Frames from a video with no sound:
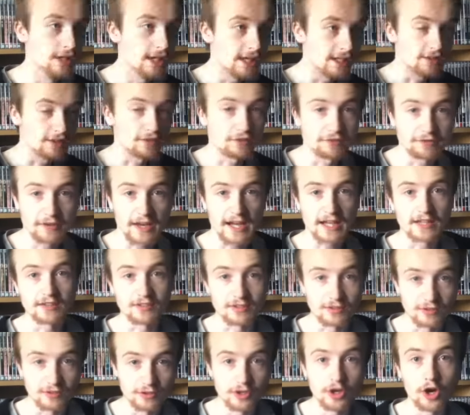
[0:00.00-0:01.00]
let
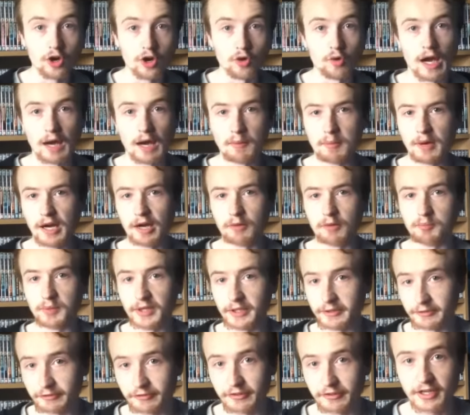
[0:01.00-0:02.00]
fans know about
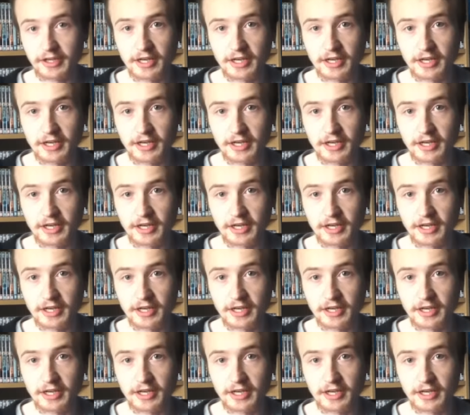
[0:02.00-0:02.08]
Big